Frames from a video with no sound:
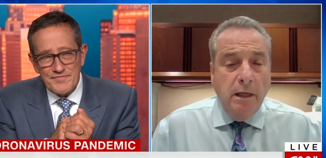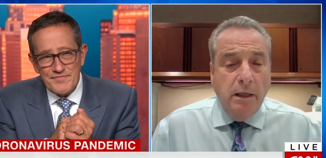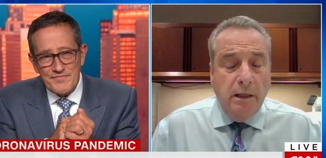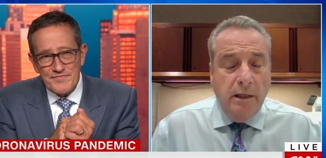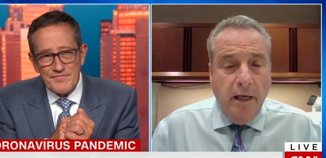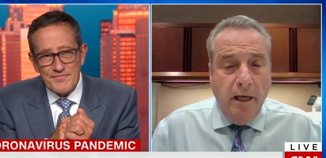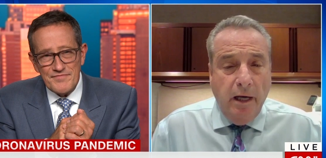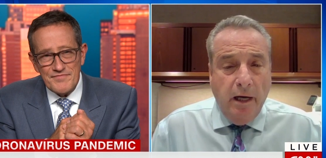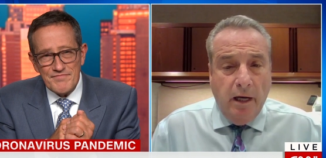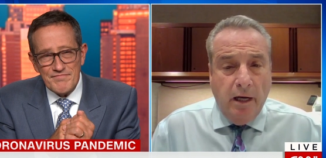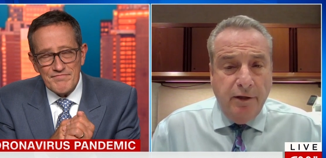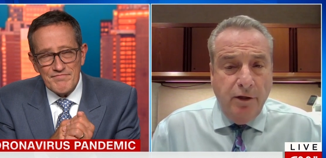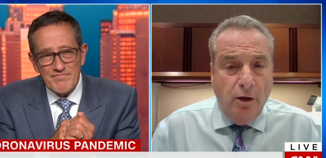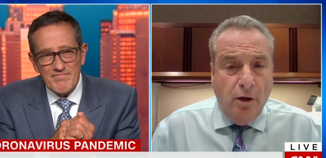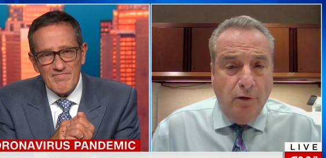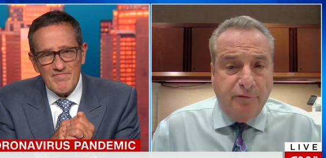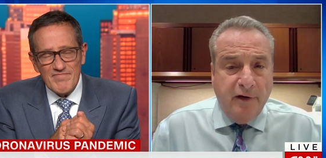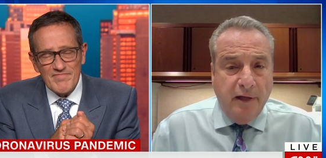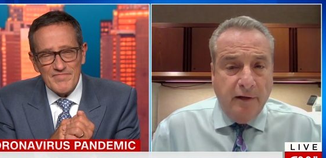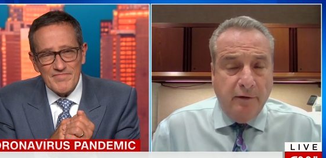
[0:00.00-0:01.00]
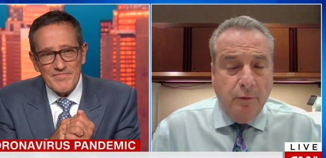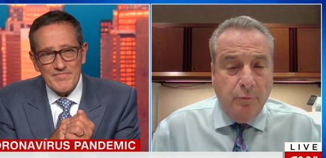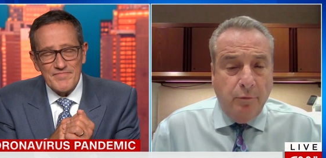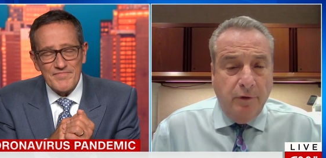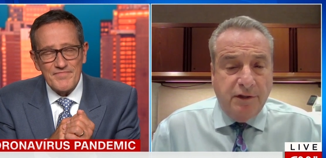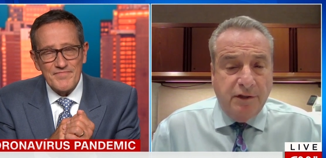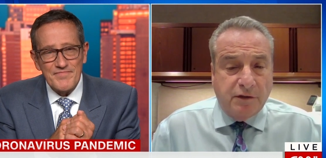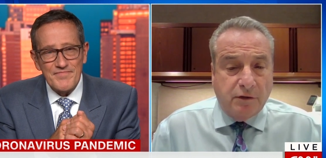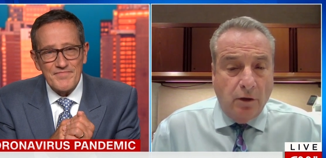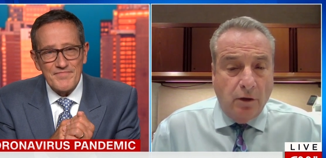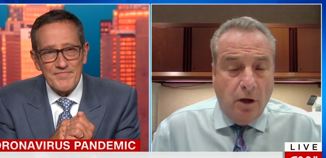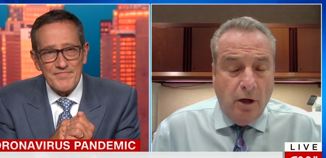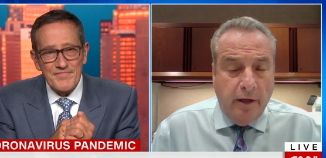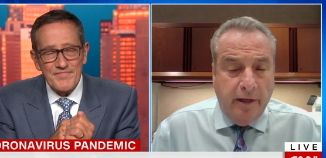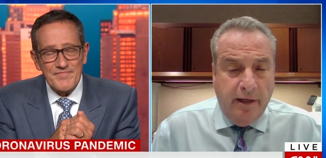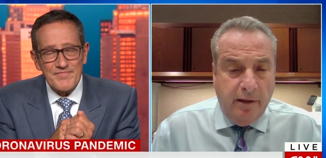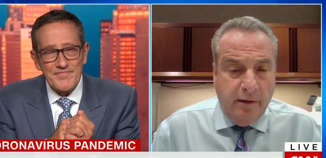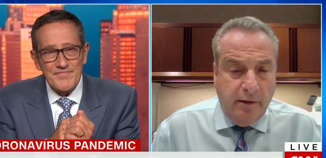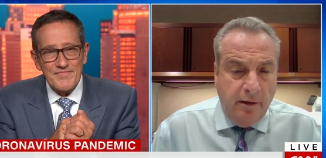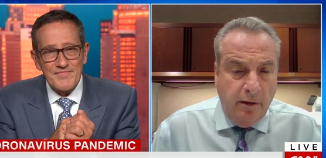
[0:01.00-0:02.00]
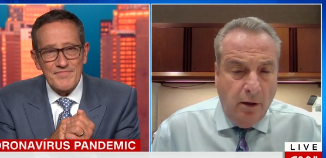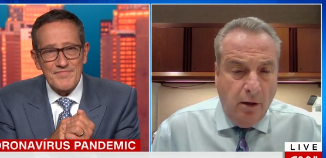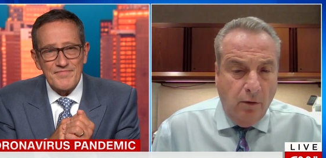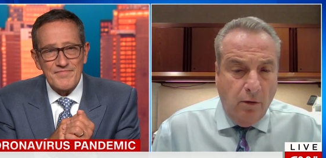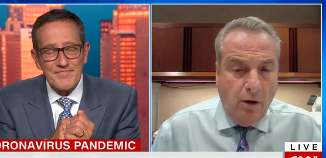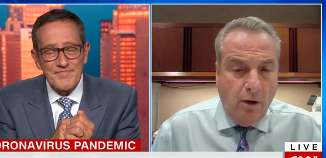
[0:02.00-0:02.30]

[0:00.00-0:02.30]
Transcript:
Speaker 1: Yeah, you know, frankly, we started, you know,